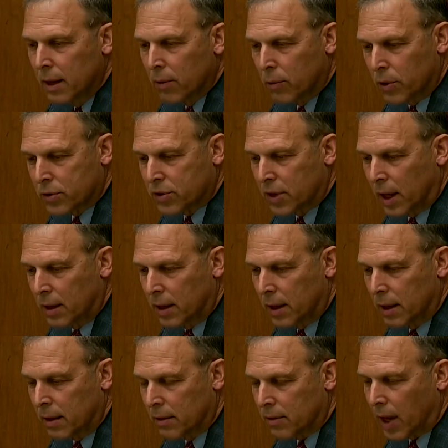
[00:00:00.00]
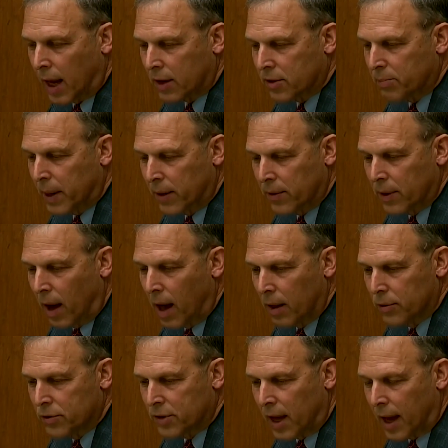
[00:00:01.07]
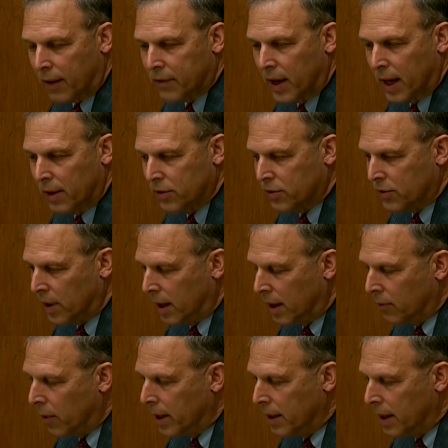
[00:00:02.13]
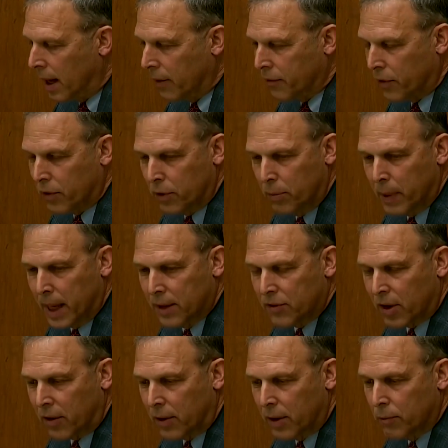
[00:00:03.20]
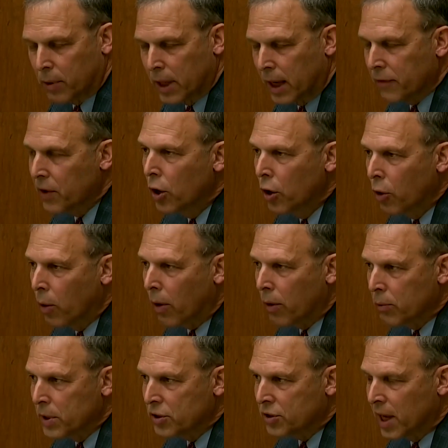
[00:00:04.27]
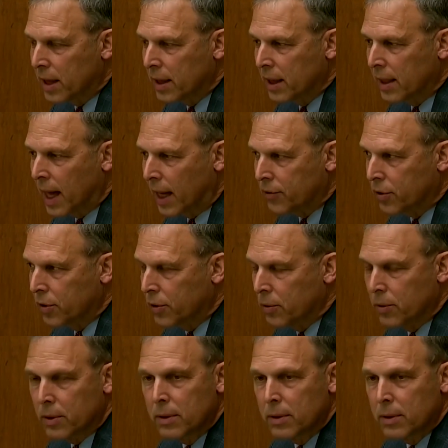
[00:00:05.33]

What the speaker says: We're sending taxpayer dollars to Afghanistan right now for humanitarian relief. Who are we sending that to?